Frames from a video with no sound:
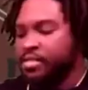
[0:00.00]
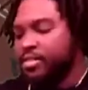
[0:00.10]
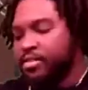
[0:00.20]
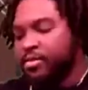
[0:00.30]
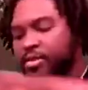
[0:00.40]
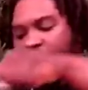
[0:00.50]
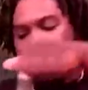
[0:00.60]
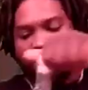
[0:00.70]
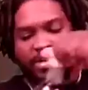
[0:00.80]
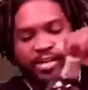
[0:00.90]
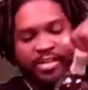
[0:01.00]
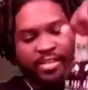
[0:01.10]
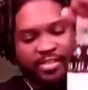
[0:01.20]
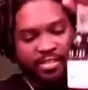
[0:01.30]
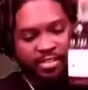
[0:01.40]
So we're gonna go ahead and get
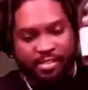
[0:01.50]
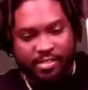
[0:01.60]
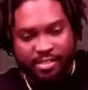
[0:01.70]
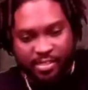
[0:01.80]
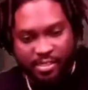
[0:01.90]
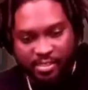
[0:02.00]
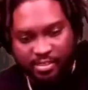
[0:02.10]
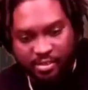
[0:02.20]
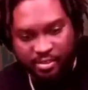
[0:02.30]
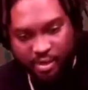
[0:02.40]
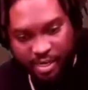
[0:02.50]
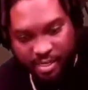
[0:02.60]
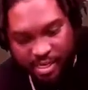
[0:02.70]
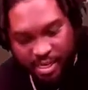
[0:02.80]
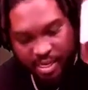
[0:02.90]
us a nice little crack.
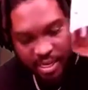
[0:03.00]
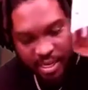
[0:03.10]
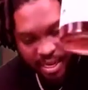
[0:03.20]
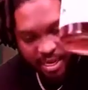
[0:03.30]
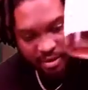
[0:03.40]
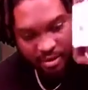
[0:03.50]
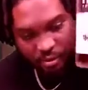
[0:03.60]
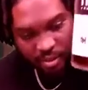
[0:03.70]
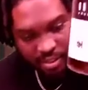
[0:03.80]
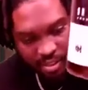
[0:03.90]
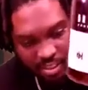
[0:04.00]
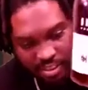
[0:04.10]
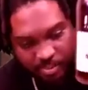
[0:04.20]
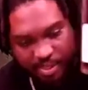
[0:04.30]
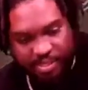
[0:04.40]
I don't know what to
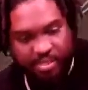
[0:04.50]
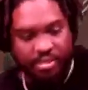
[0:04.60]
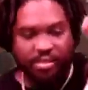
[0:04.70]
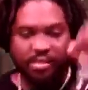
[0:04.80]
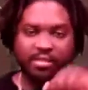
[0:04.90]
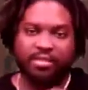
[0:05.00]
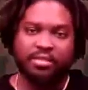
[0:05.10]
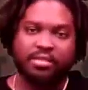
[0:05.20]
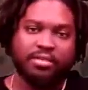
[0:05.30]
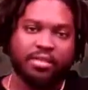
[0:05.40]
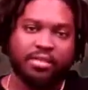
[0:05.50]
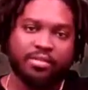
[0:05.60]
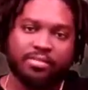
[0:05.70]
expect, you know.